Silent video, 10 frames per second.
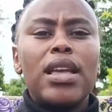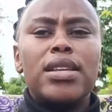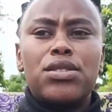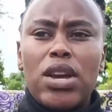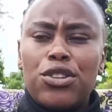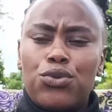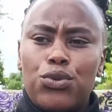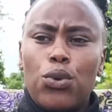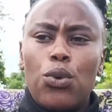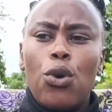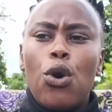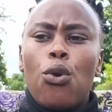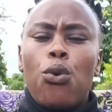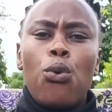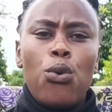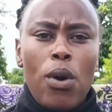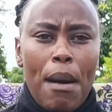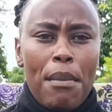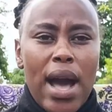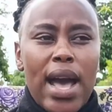he's trying to know, who
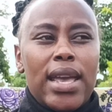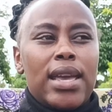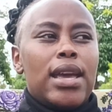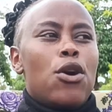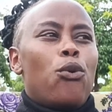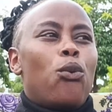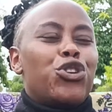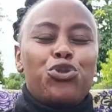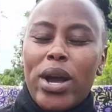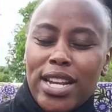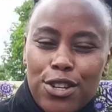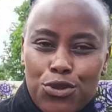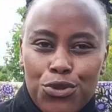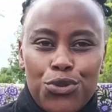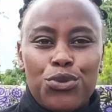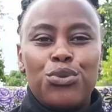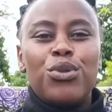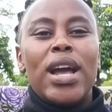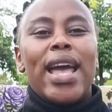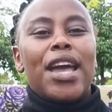am I, what do I need to do,
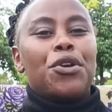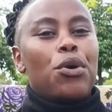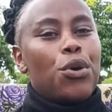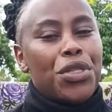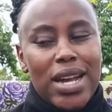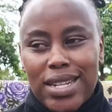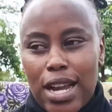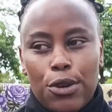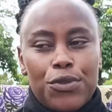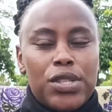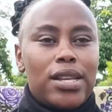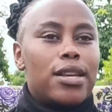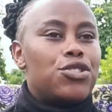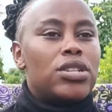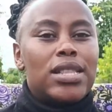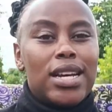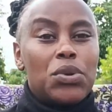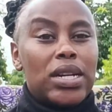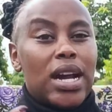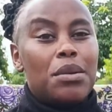and all that kind of stage, that
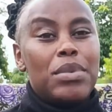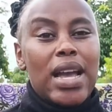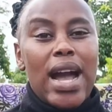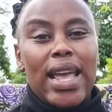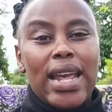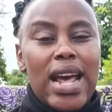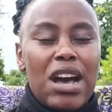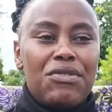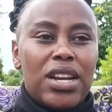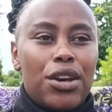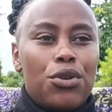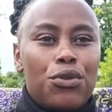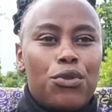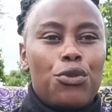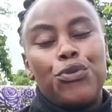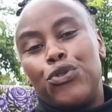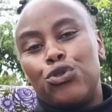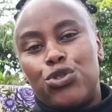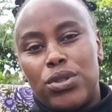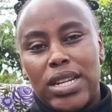one can be again having a lot of
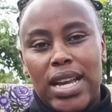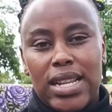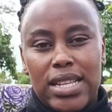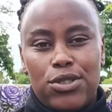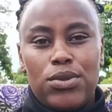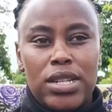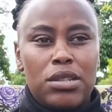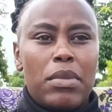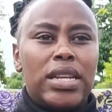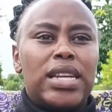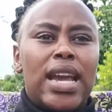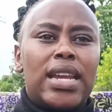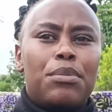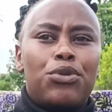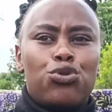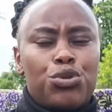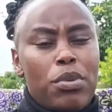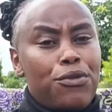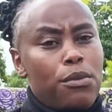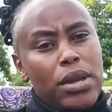confusion, and the student might end up not
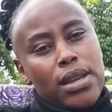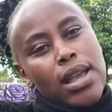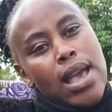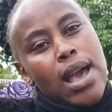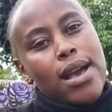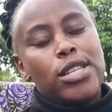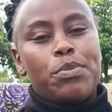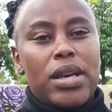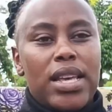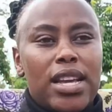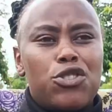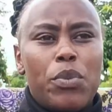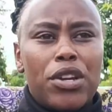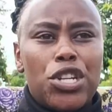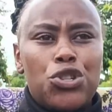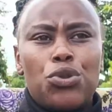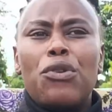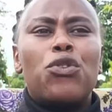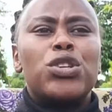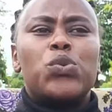performing as per the expectation.
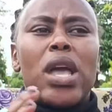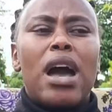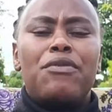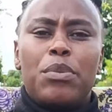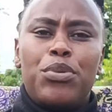Of course, we have the